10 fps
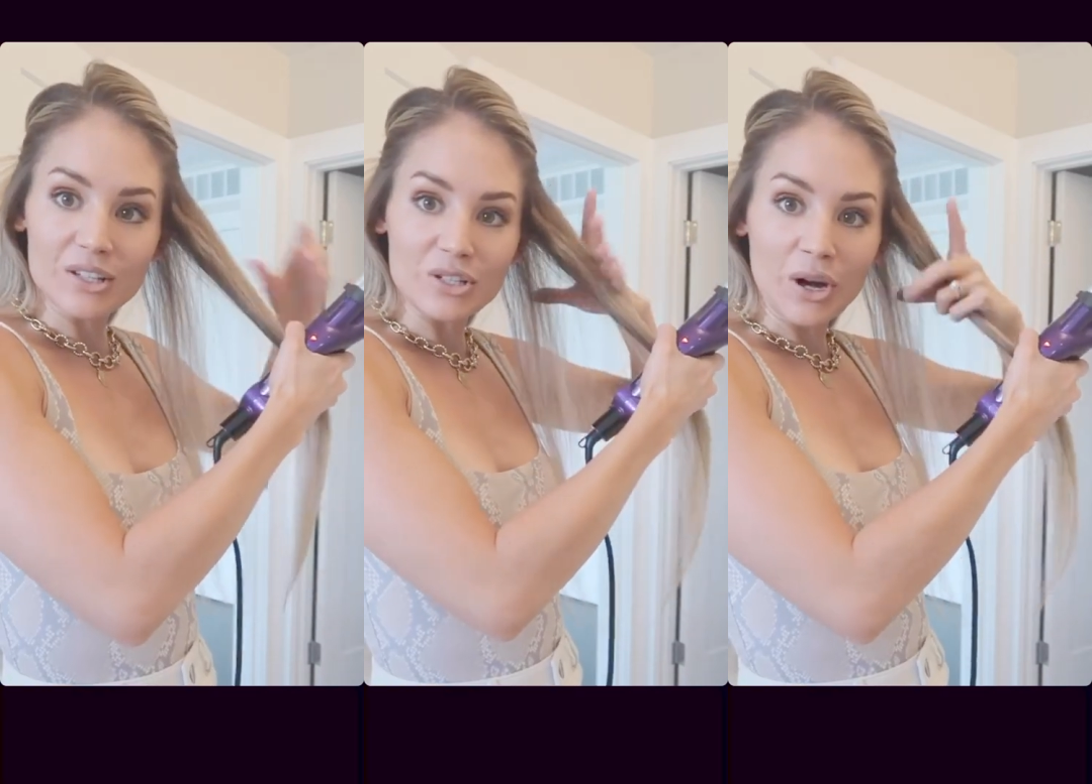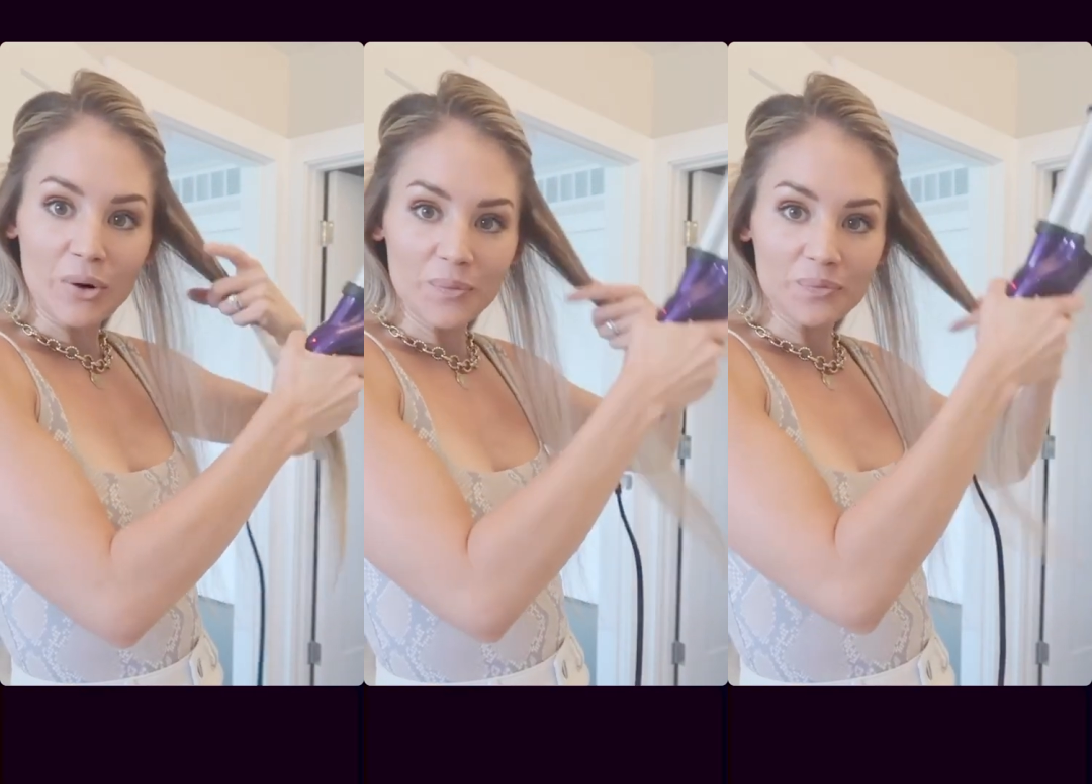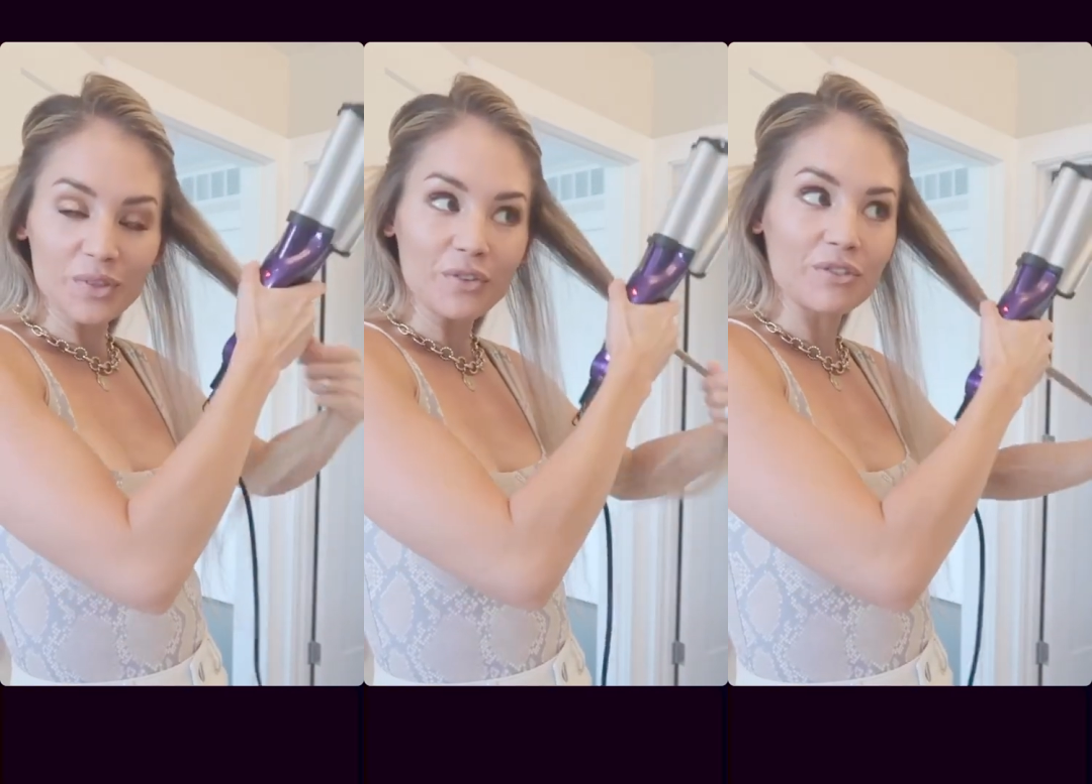So,
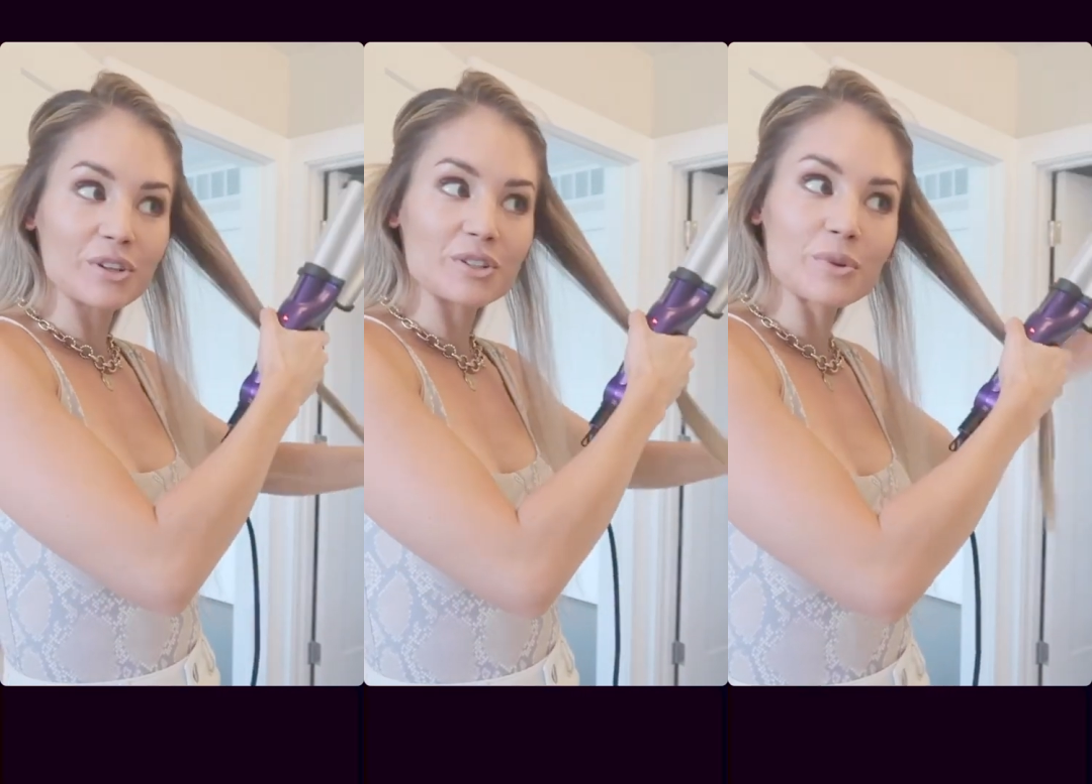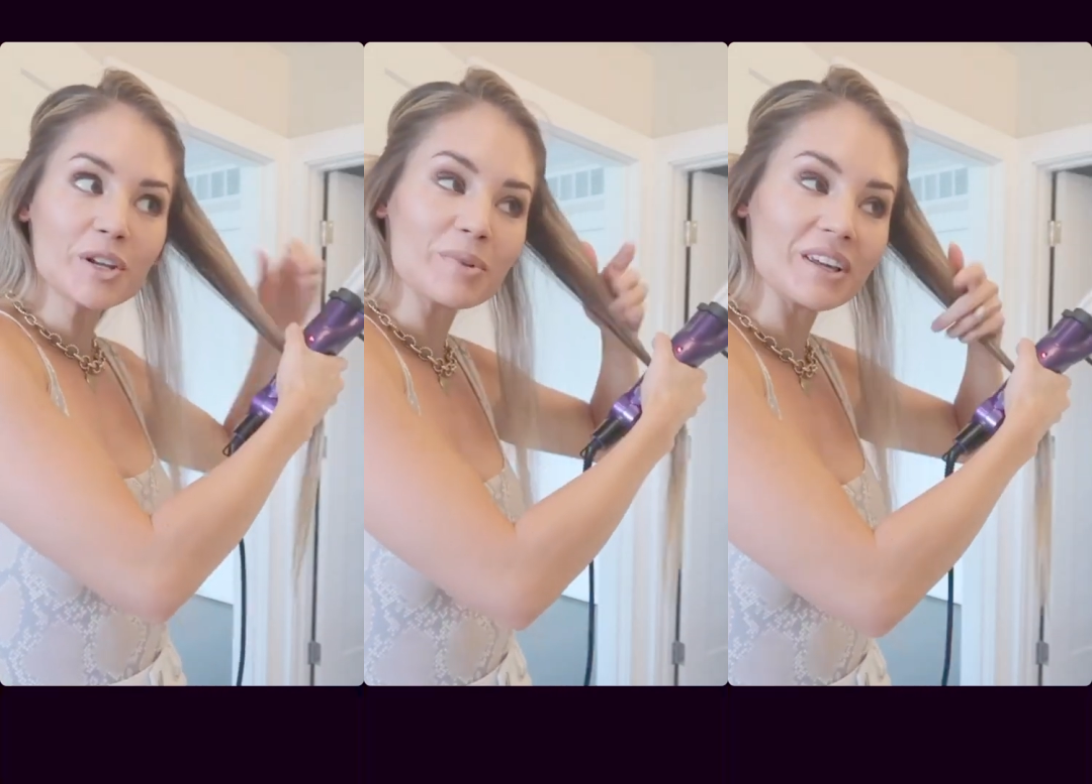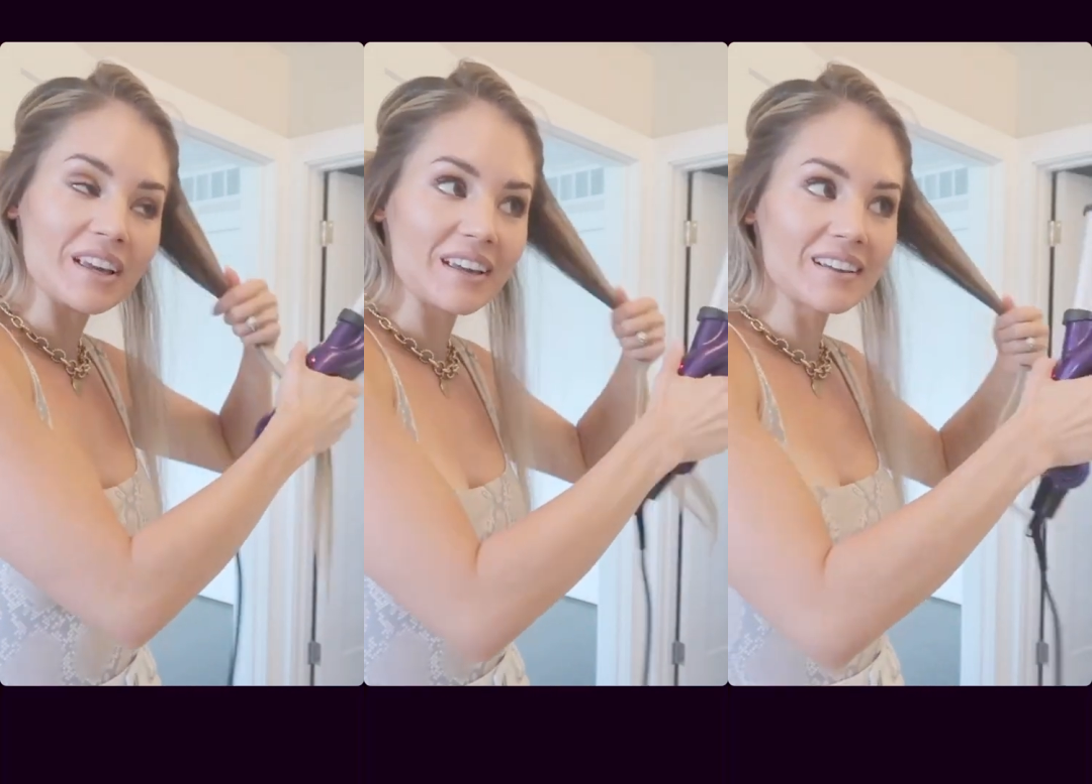the first one
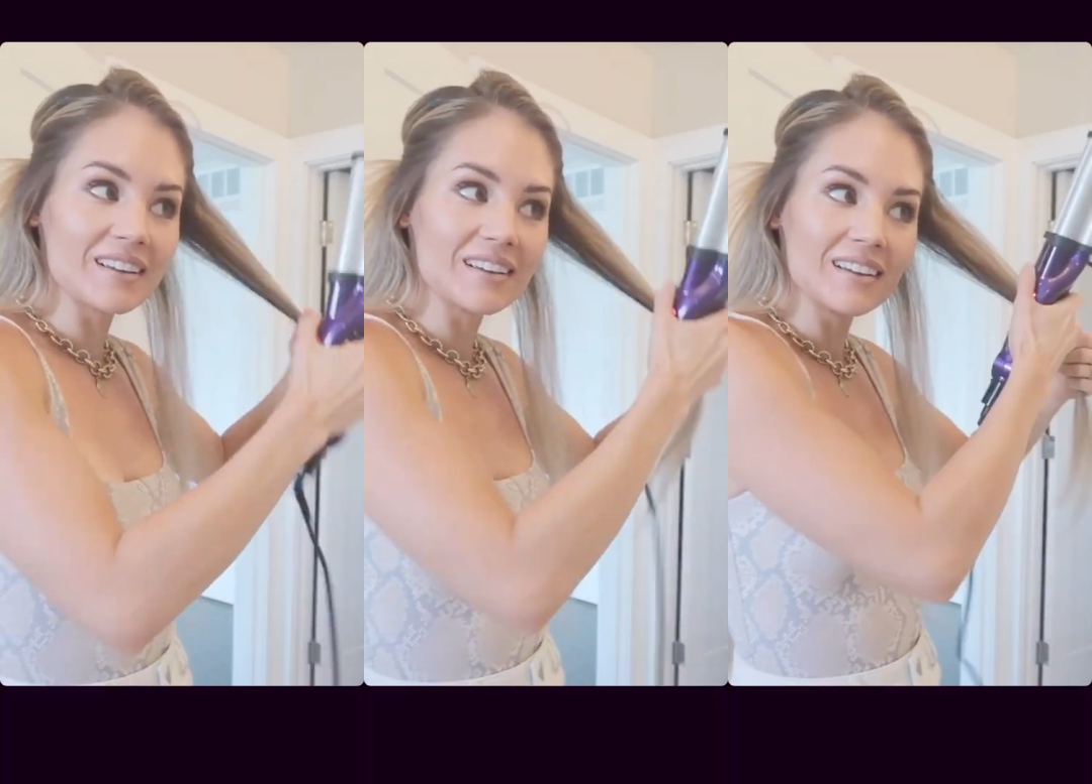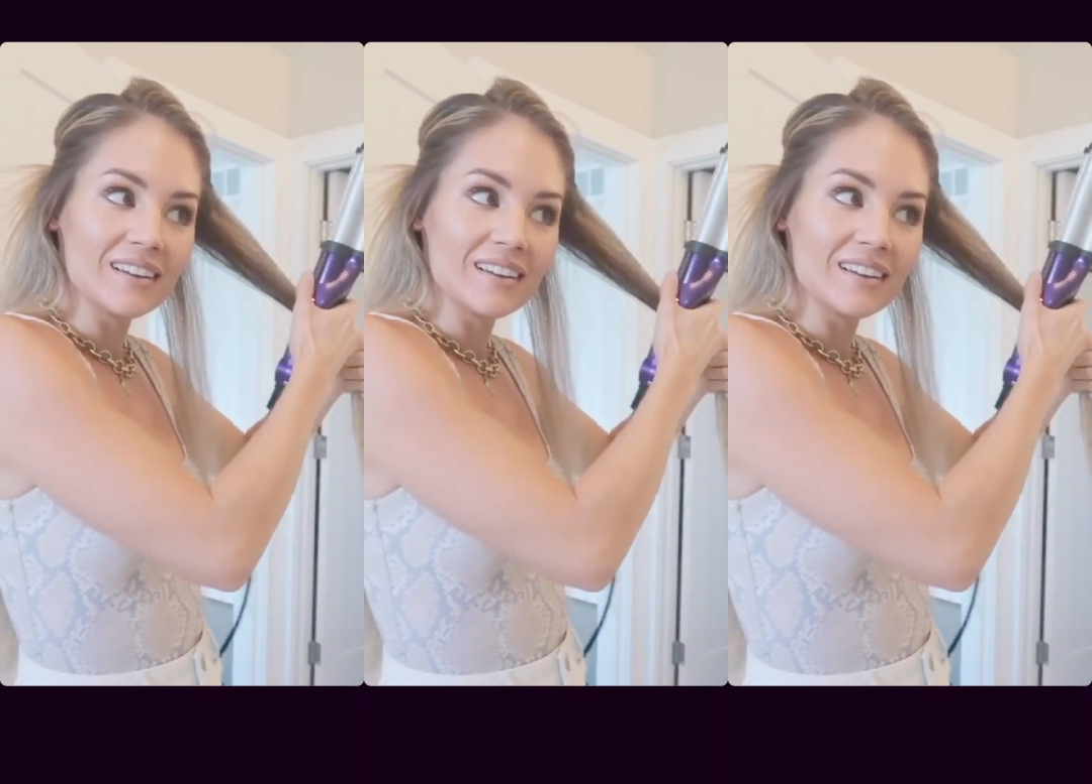being,